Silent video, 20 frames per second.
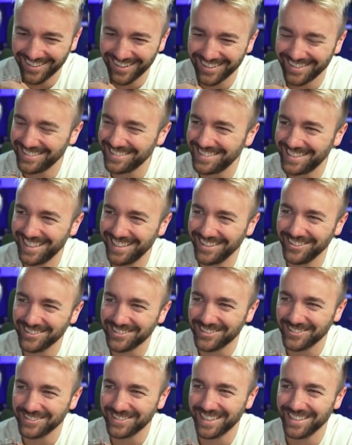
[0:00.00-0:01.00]
I don't understand
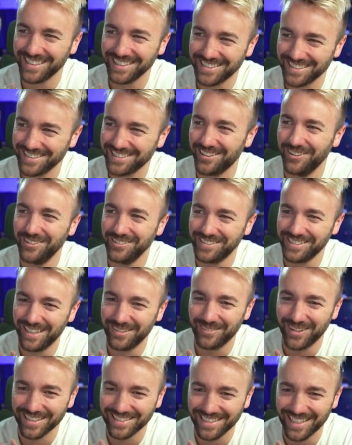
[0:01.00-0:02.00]
those two sentences going
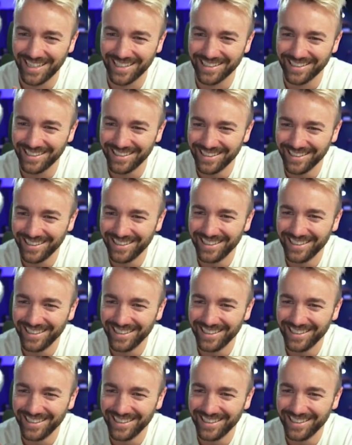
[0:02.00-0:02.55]
side by side.